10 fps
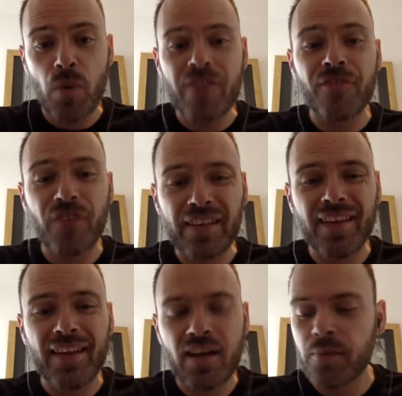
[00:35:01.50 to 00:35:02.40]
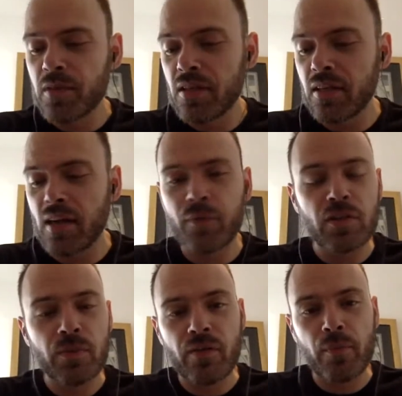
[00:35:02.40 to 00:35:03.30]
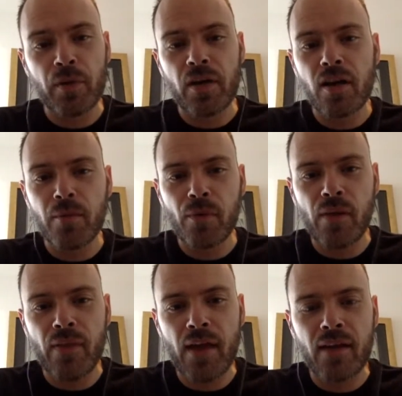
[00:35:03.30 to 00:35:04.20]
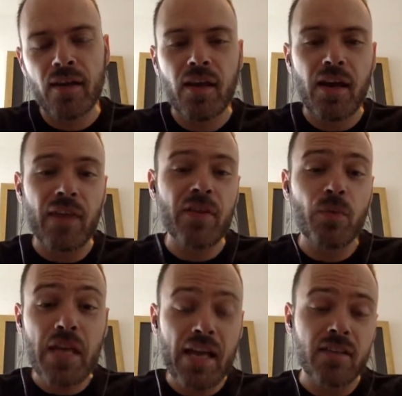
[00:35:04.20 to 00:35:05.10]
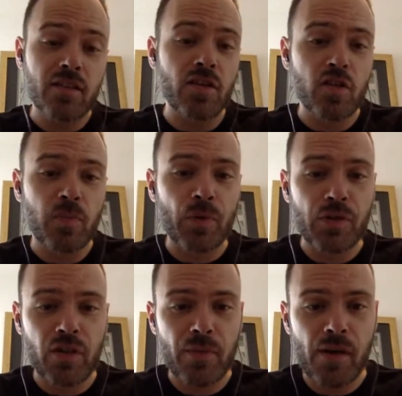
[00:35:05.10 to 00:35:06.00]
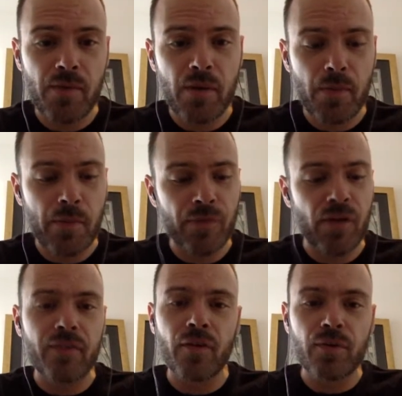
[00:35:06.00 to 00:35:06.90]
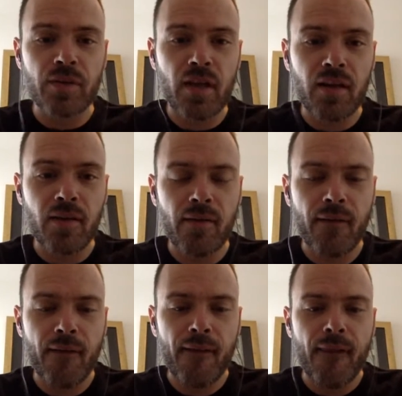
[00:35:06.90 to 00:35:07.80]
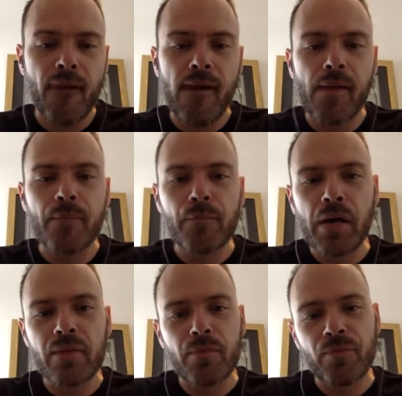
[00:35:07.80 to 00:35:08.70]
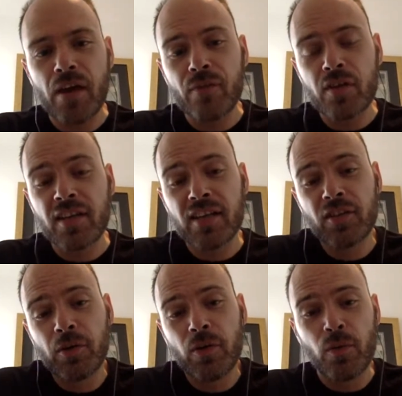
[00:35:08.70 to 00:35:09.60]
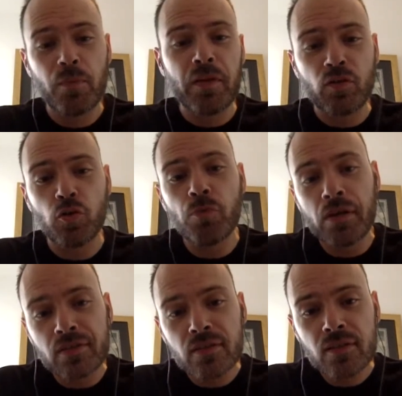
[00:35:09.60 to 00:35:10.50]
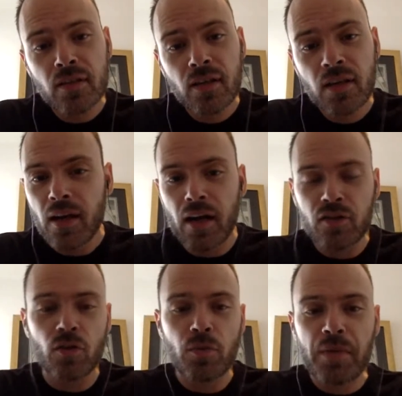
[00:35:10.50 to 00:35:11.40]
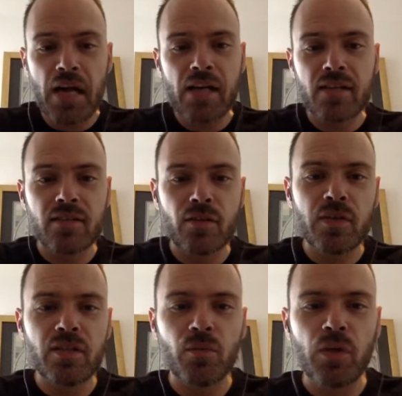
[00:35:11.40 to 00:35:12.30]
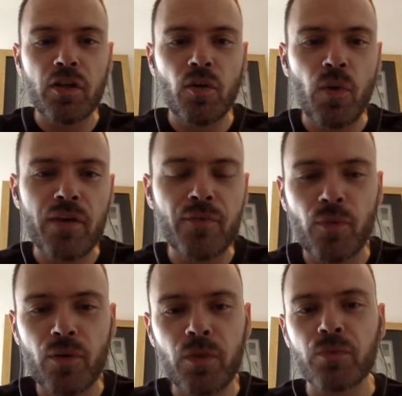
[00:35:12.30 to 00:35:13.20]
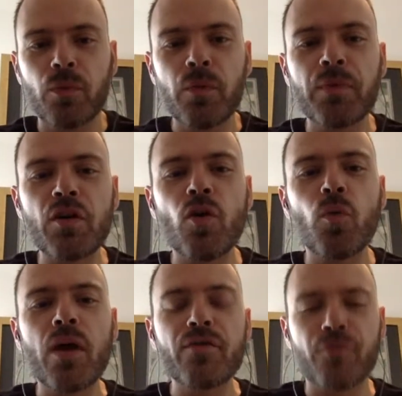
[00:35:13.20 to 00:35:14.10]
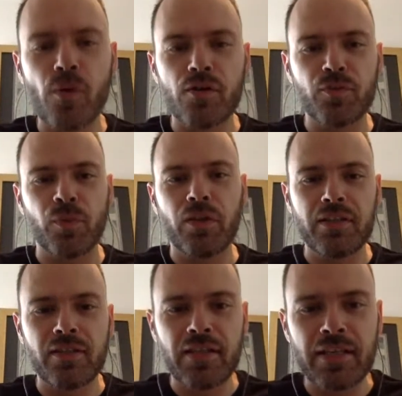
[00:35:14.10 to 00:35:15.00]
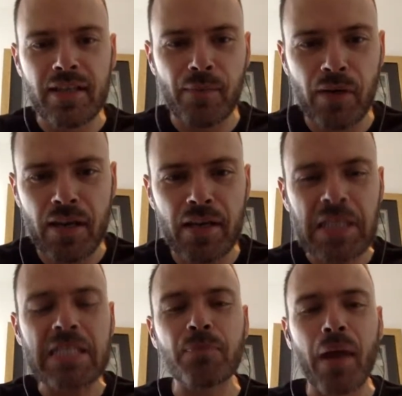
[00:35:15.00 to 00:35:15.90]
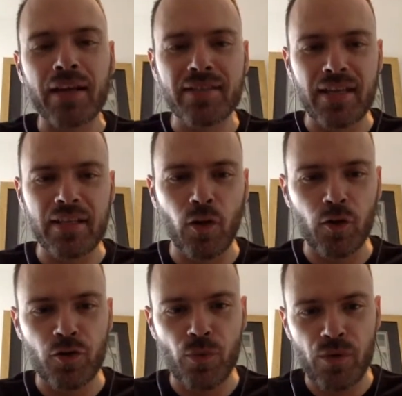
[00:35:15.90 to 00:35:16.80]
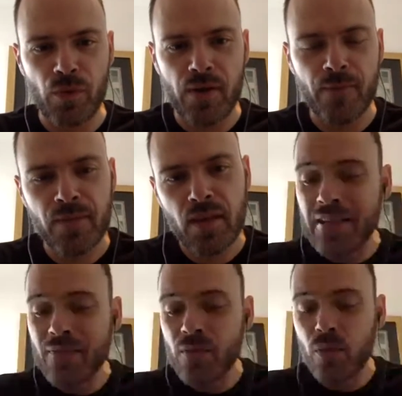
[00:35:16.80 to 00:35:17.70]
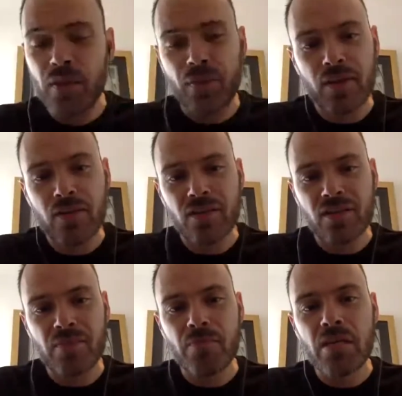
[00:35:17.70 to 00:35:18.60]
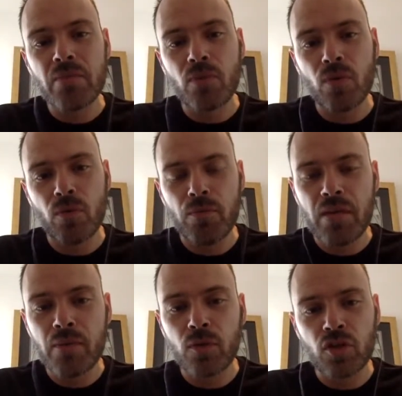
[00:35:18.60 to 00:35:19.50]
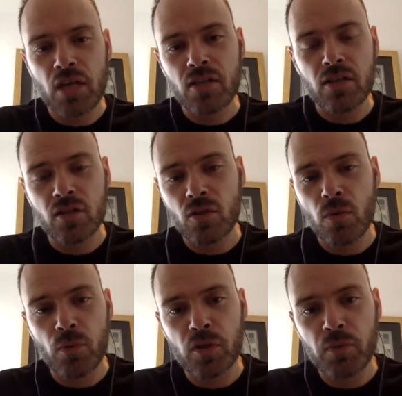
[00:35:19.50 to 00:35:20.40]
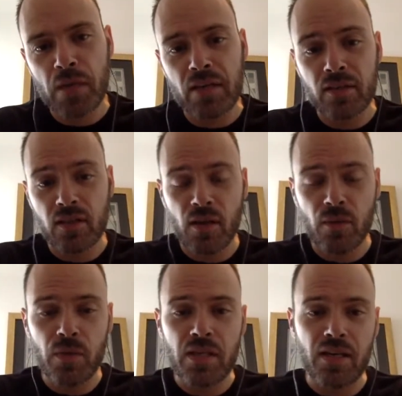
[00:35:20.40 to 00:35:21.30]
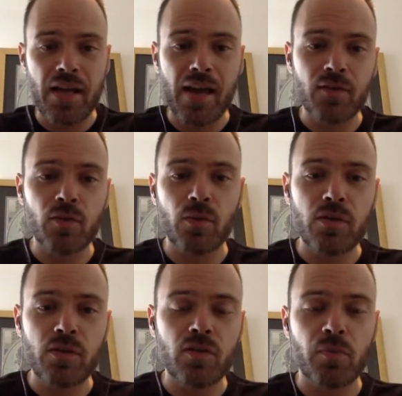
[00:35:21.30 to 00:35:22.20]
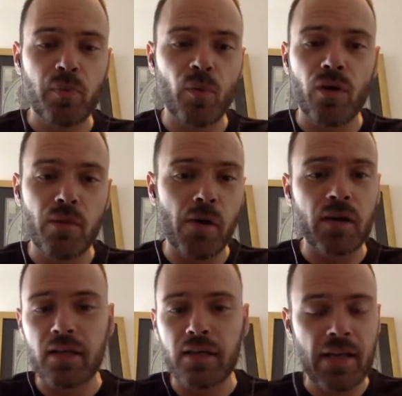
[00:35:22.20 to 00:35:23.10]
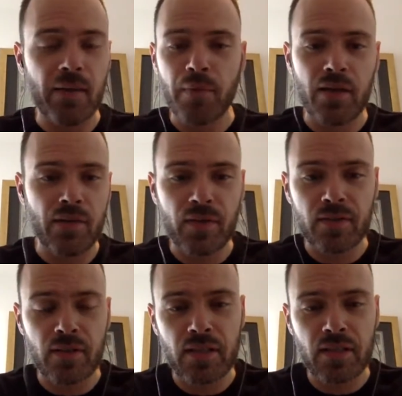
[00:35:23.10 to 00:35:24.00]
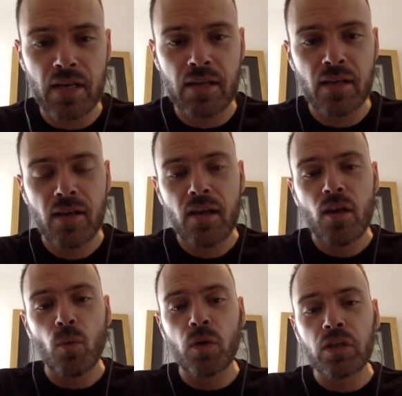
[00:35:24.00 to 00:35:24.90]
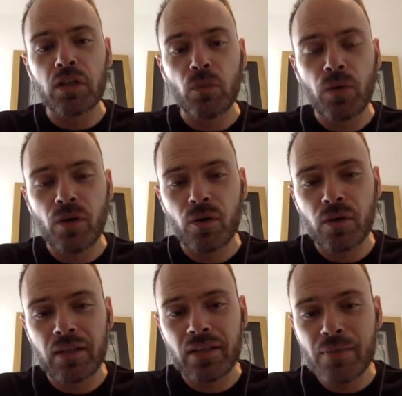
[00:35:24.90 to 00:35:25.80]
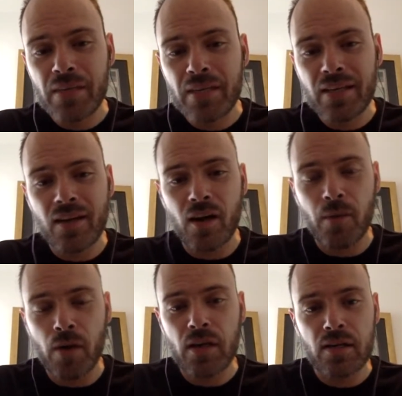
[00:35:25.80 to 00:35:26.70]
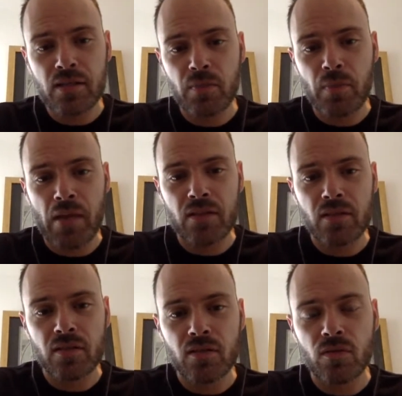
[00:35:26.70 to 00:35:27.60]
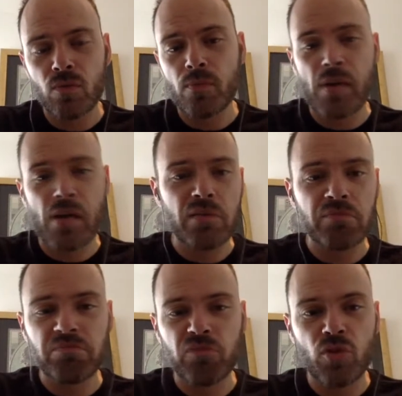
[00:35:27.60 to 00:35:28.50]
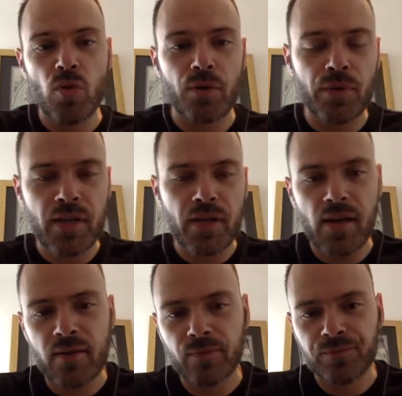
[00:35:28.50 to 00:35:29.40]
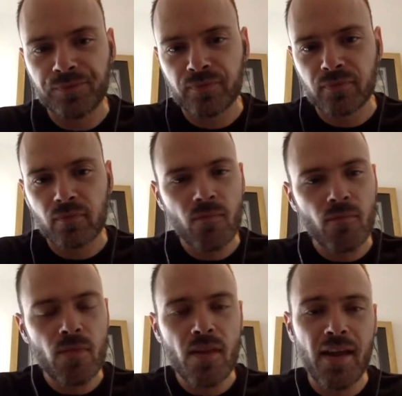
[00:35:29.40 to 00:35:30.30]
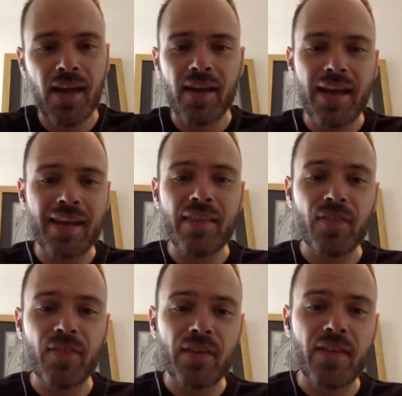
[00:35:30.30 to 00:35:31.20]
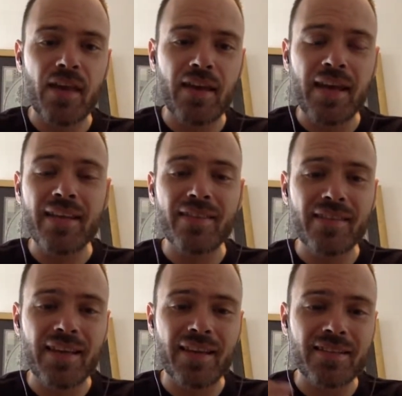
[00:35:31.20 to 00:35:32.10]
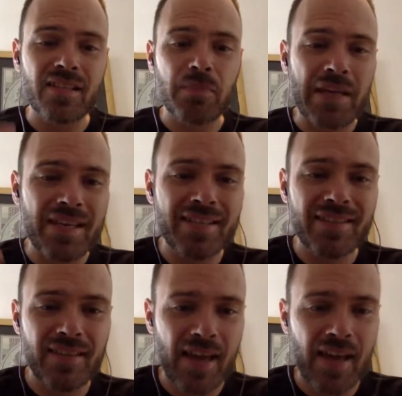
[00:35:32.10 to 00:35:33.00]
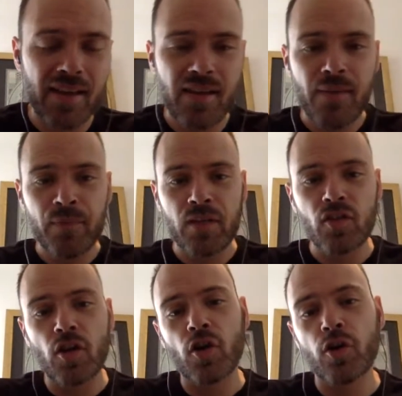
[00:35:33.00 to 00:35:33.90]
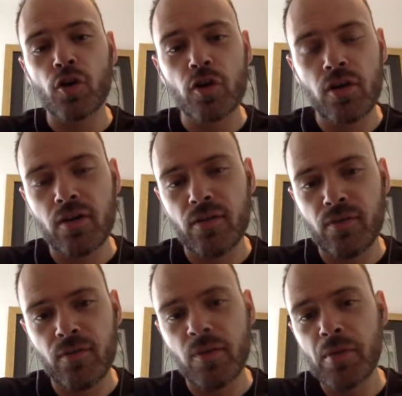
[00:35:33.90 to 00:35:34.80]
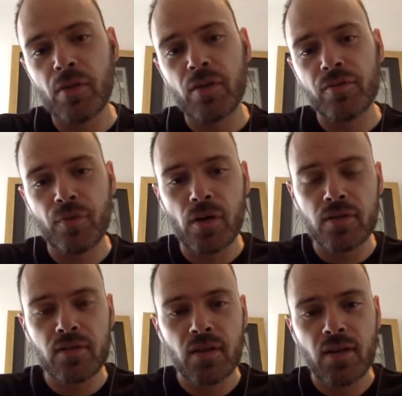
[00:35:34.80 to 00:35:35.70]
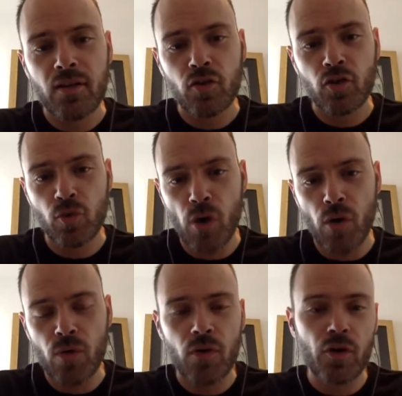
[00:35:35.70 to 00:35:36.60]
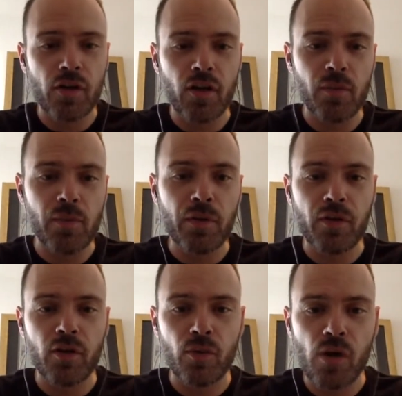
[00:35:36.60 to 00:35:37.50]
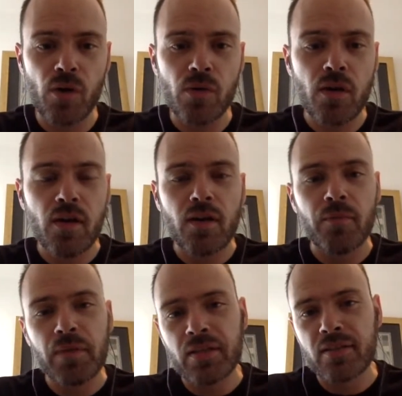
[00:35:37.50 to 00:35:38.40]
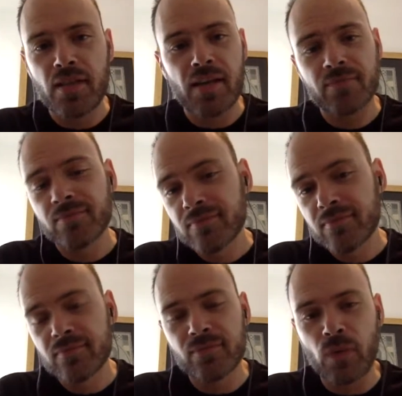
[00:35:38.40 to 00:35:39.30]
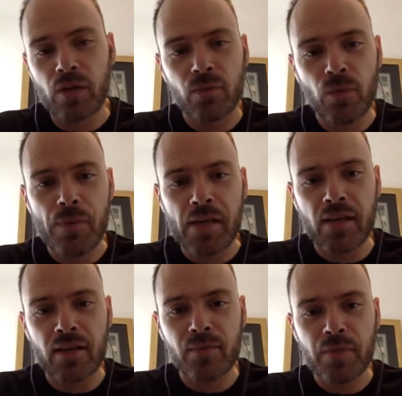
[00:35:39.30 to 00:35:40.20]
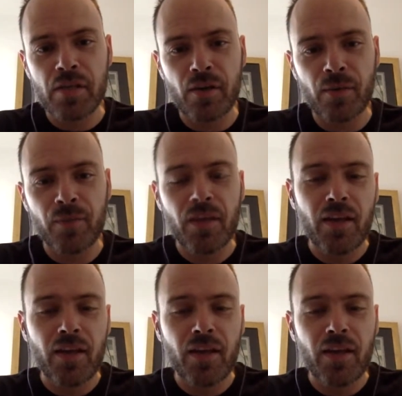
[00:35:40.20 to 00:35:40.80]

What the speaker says: when funding comes in, obviously we never put a number on that, I think we had discussions personally about a minimum of 500K. But 500K literally would have been 2 months. So to be honest, there isn't really a way, there would be no way for us really to take that money and expect any larger runway, very clear runway. We need, even with just the minimal changes into what we're spending so that we can actually support a marketing campaign and things like that, we're limiting our marketing spend to about 200K. And anything that gets spent into that is going to hurt the ability for us to grow. Hurting our ability to grow means that, well, we might not be here.